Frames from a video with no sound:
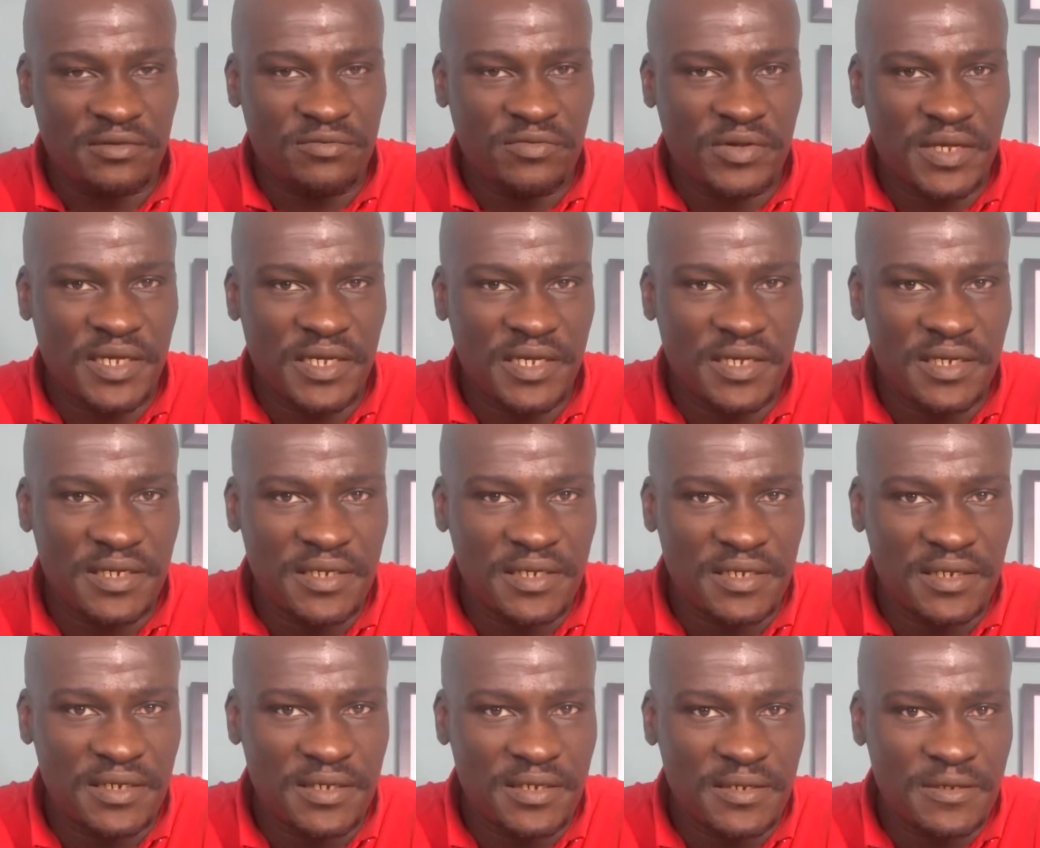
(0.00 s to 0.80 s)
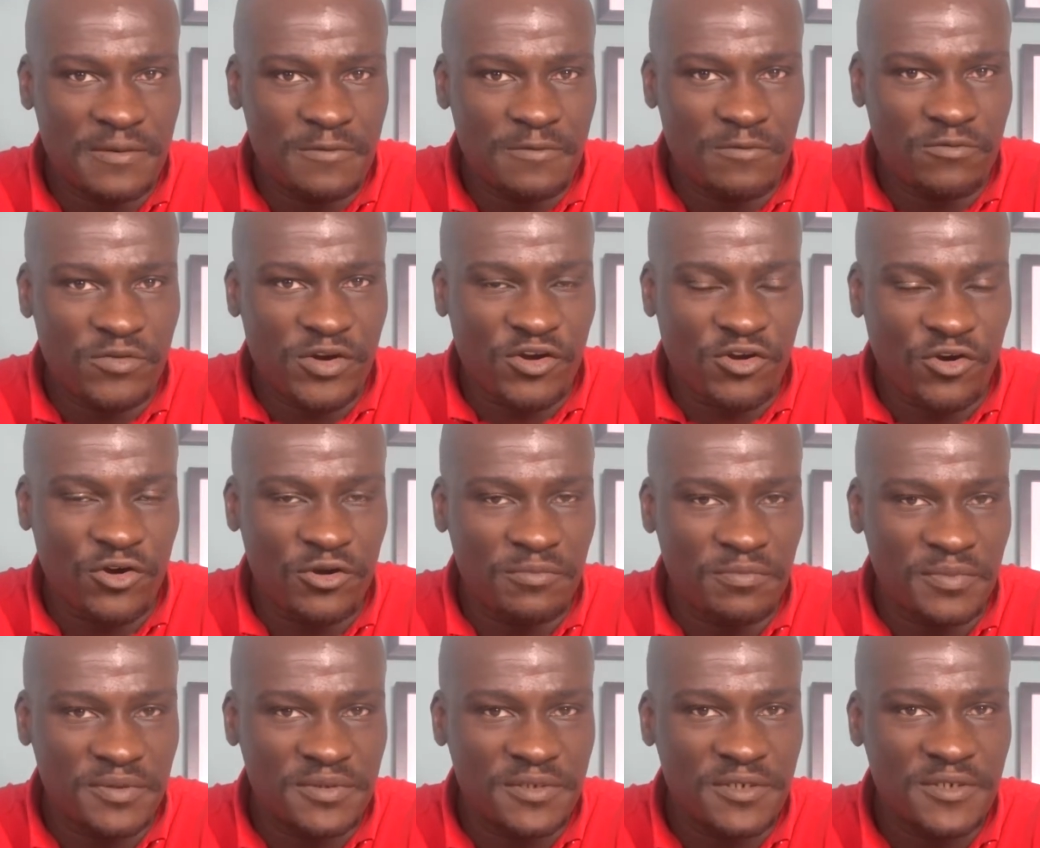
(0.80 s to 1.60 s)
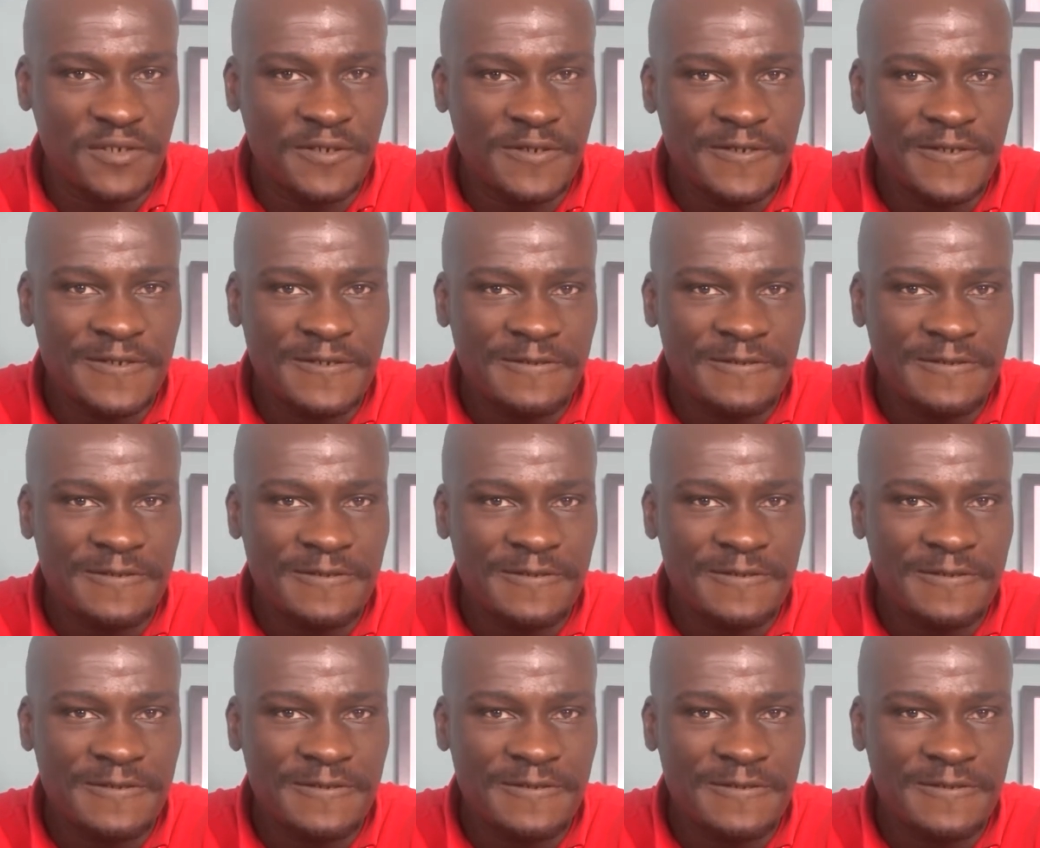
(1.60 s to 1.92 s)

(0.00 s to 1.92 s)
the recruitment